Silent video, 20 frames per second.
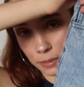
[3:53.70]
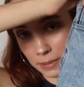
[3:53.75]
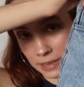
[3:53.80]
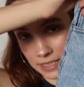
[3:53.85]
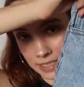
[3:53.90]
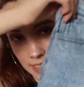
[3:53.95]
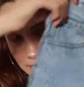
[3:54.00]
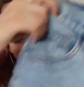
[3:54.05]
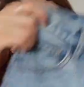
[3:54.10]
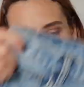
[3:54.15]
They're
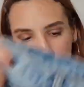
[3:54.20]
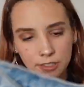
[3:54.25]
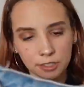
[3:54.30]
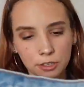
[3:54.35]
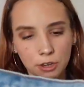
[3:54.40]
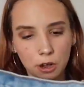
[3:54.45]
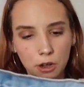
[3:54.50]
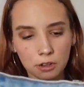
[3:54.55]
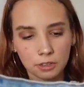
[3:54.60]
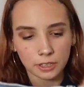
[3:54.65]
amazing because
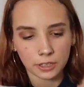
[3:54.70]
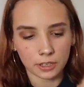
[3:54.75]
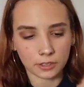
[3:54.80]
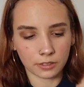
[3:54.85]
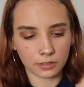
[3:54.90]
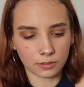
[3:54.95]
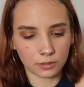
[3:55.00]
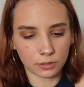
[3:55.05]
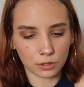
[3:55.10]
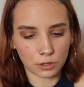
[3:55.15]
they're not like
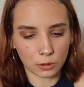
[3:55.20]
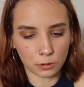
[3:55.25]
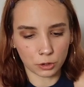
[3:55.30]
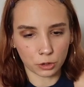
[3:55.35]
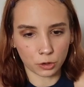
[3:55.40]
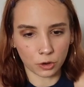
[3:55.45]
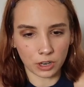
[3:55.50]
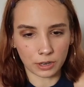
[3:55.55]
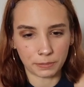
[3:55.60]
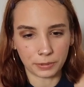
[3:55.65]
so
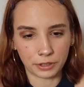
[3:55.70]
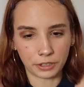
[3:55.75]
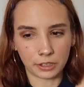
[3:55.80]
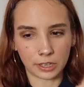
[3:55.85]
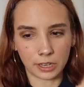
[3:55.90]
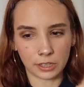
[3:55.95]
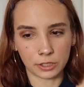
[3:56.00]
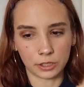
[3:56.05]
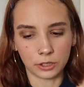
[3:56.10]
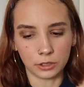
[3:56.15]
short, but they're
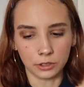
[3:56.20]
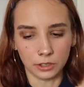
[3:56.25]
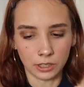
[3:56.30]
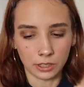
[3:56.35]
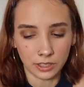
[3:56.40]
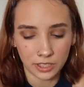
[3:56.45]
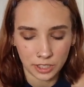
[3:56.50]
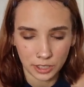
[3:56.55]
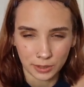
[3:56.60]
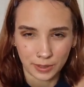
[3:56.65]
not so
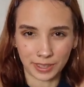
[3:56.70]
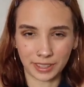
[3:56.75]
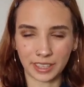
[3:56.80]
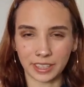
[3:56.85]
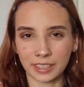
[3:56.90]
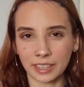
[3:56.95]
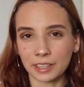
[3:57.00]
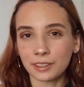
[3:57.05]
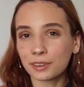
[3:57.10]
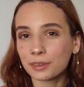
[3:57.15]
long. So I
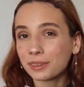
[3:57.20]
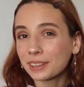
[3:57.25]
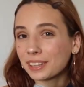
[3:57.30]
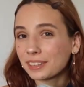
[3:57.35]
think they look